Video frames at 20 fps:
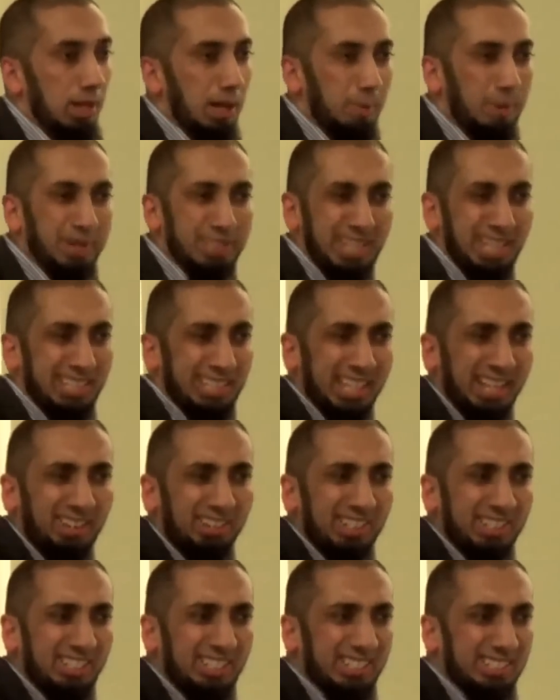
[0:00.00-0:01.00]
I'm like, take that
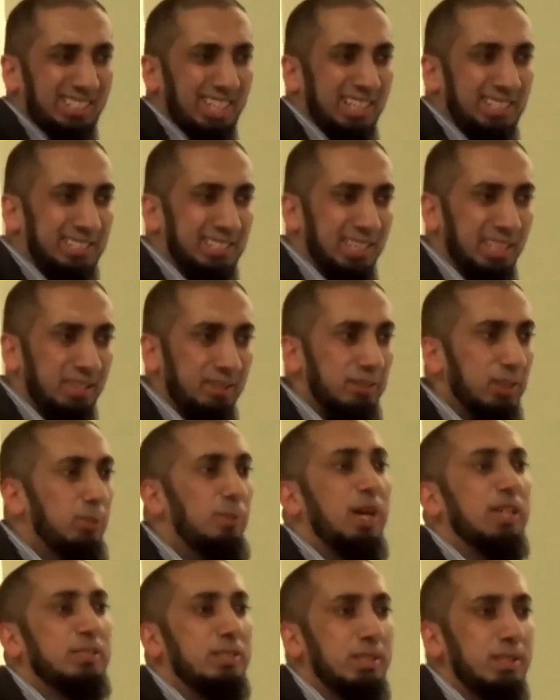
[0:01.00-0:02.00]
out, it's disgusting. I was
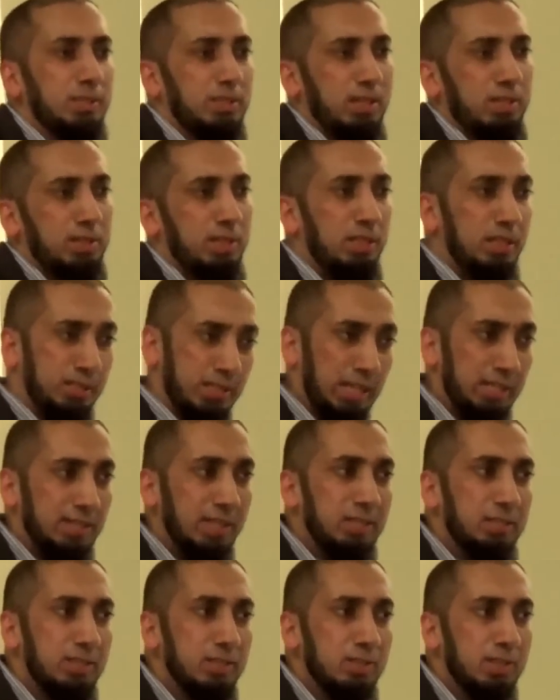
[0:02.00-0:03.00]
like, why is it disgusting? Because I
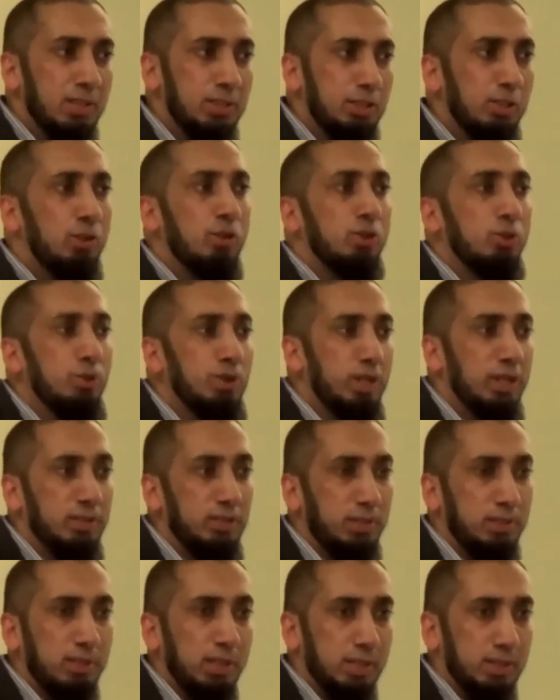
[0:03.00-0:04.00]
say it's disgusting, or you think
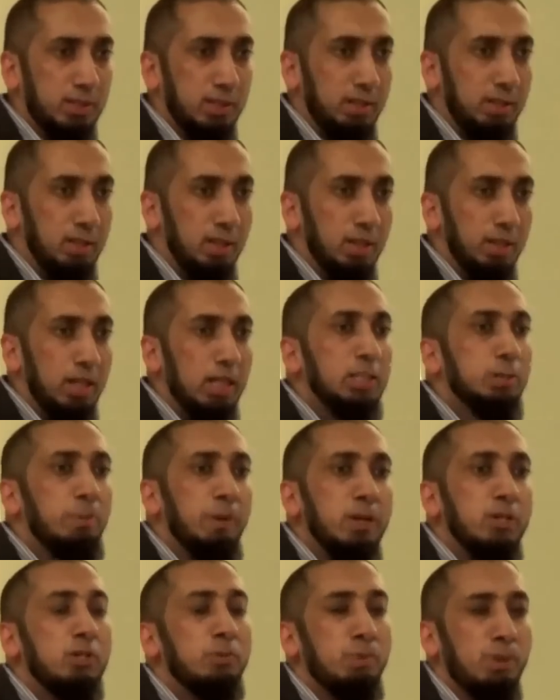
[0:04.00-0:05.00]
it's disgusting?
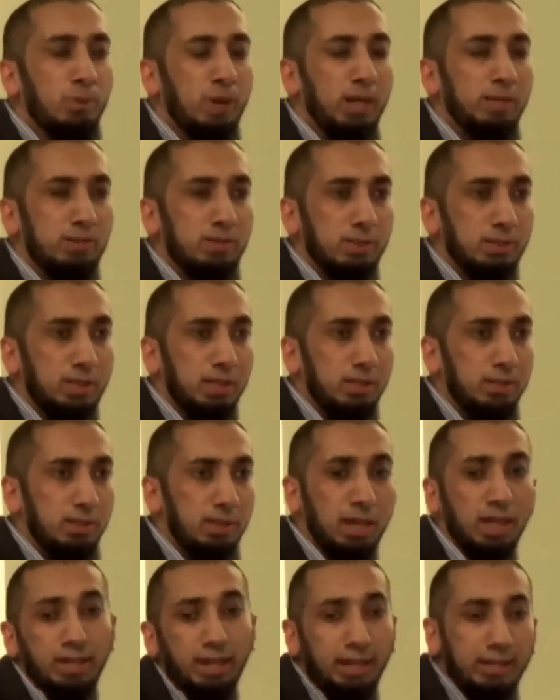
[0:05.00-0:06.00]
Explain to me why it's
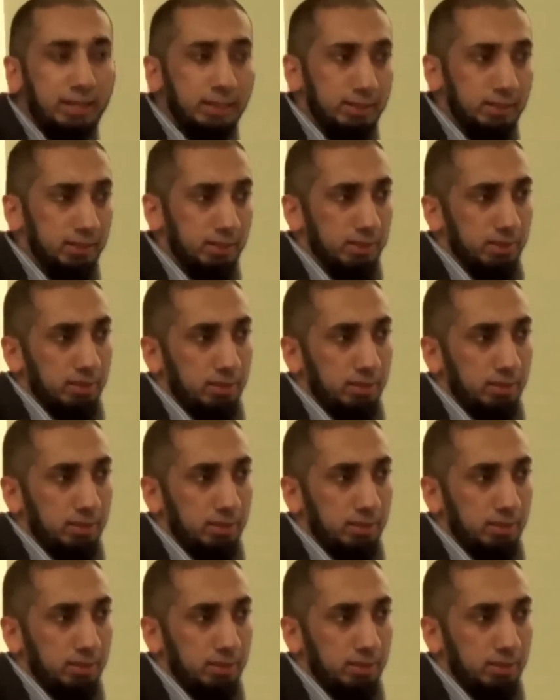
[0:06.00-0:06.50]
disgusting. I like it.